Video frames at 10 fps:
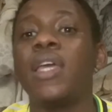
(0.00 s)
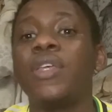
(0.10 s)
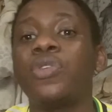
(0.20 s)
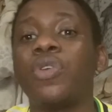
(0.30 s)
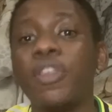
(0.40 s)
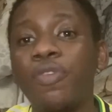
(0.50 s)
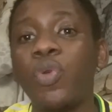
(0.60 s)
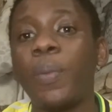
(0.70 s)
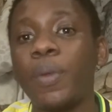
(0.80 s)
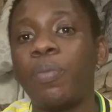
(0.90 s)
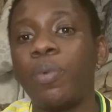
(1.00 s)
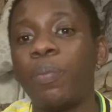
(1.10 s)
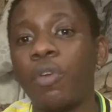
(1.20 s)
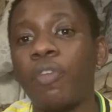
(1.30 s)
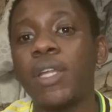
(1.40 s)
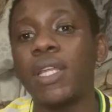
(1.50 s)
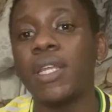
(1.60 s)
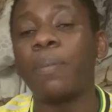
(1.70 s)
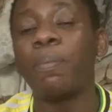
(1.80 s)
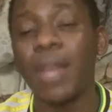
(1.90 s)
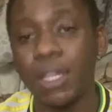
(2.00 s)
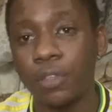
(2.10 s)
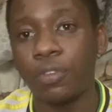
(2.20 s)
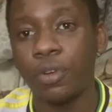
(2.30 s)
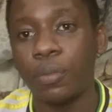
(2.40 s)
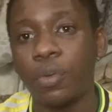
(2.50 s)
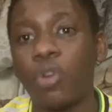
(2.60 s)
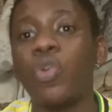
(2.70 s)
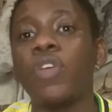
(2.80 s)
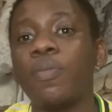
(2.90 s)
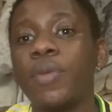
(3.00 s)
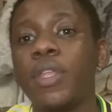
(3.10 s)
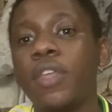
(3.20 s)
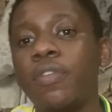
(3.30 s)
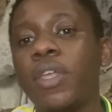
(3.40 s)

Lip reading: So if we will be providing a platform, or we will be,